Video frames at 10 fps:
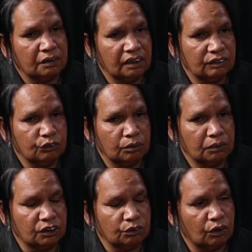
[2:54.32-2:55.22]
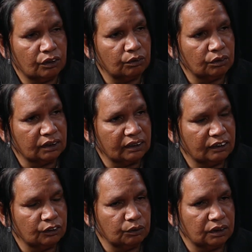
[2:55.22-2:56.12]
and that's very much right across the
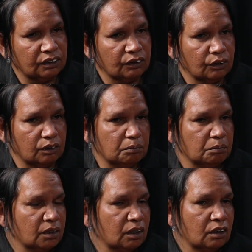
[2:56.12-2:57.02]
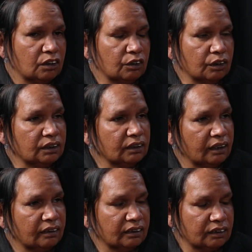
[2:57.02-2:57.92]
country. So,
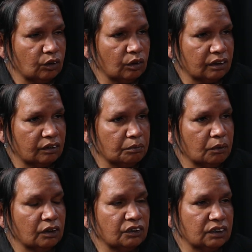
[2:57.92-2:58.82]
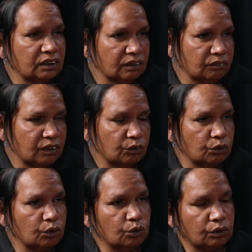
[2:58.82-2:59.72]
today there's a colleague of mine, she's in federal
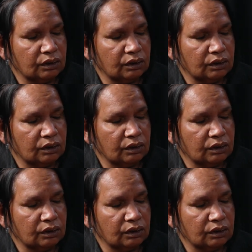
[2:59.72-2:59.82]
court